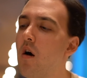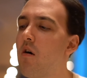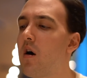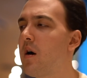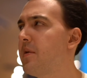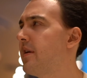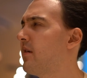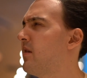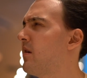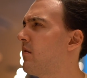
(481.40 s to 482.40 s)
oh, I mean,
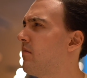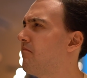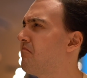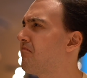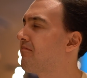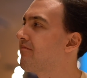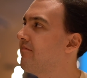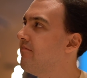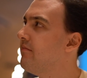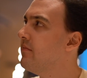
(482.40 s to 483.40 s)
I think
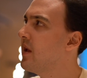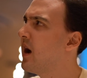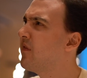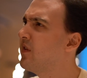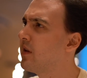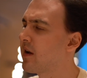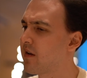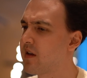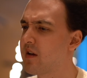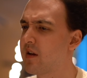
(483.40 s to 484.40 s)
I feel like
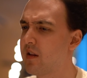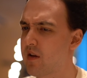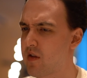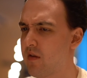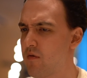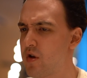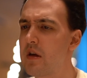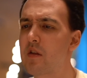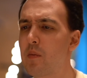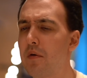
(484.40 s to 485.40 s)
Gigadelic is so
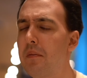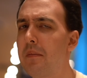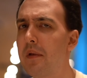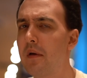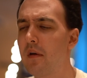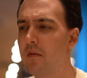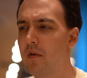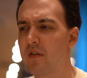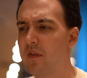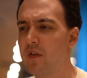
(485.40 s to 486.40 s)
cheesable,
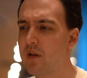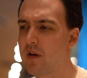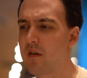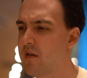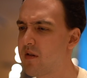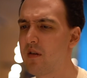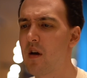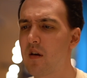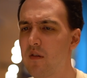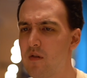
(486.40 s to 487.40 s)
whereas I feel like
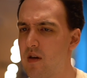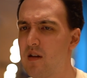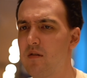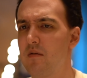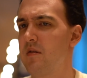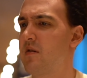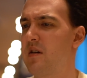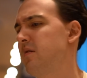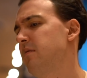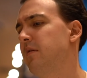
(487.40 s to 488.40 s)
Sick, if you can't do it, you
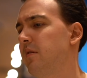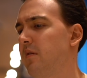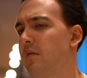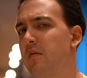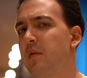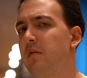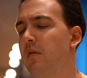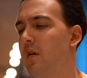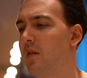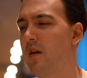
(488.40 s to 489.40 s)
can't do it. You know what I
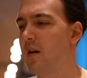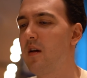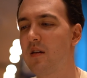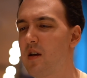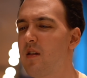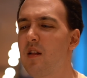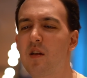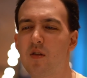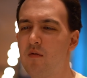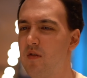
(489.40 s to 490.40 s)
mean? Like,
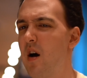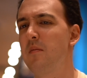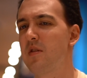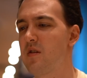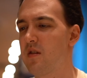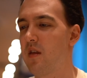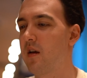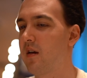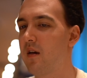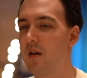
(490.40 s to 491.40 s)
Gigadelic is so dumb. It's just
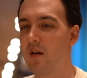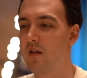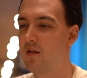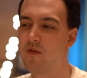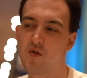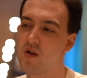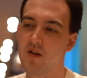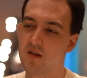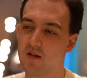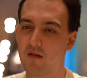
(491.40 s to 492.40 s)
like, if you
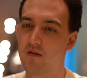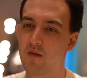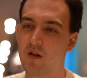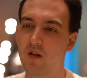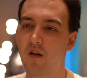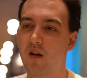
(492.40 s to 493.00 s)
cheese it, you can clear it.